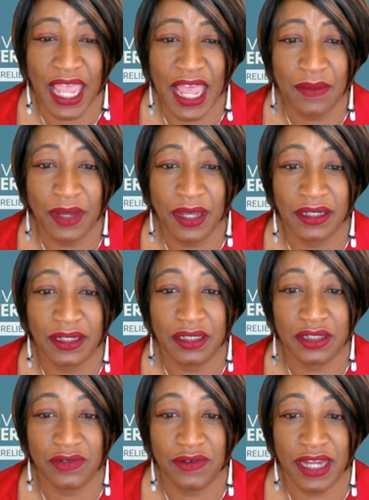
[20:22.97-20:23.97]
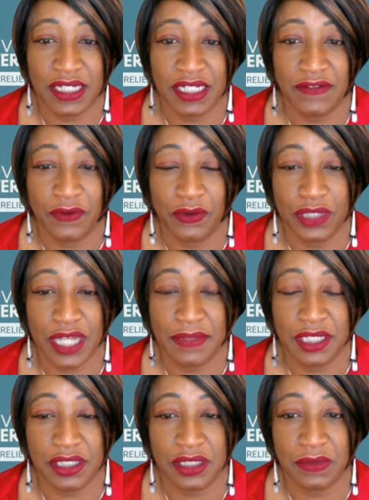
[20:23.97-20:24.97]
How might an underactive or
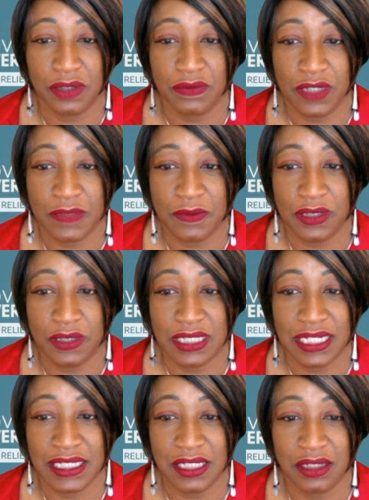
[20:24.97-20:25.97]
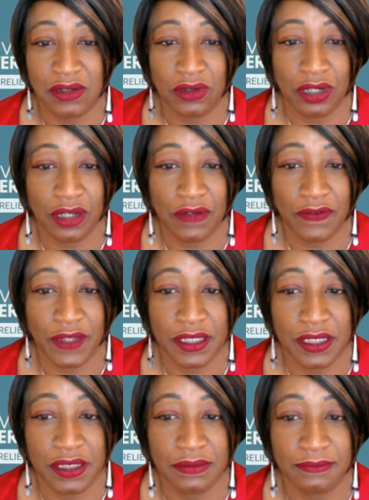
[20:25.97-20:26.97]
damaged immune response lead to long
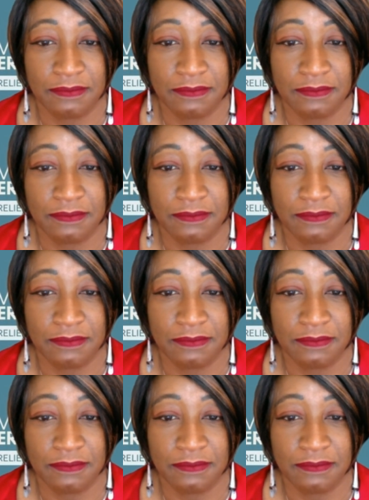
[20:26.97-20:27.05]
COVID?